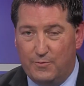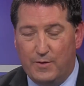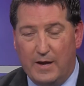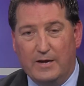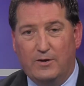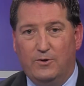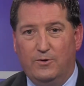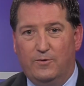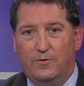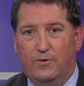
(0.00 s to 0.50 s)

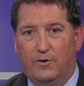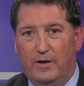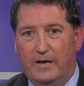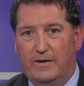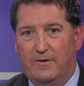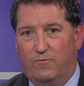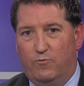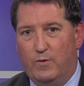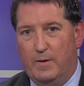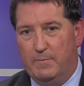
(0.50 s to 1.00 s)
thank you to the
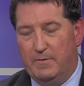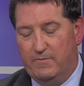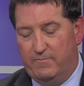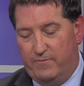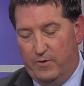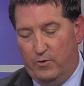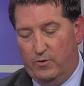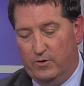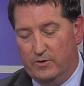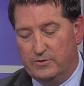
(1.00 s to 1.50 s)
League of Women
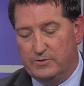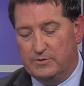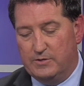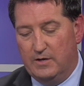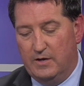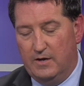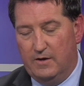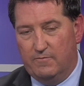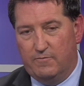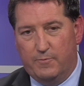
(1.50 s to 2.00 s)
Voters
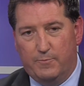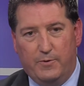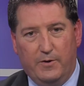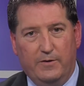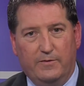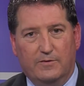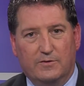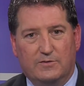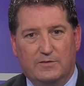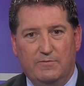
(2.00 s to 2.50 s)
for
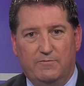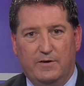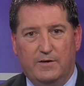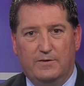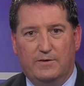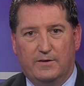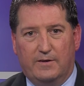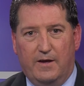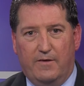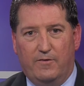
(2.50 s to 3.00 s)
putting this
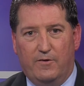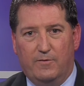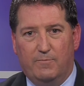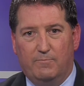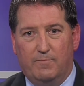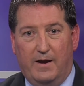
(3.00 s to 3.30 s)
event together.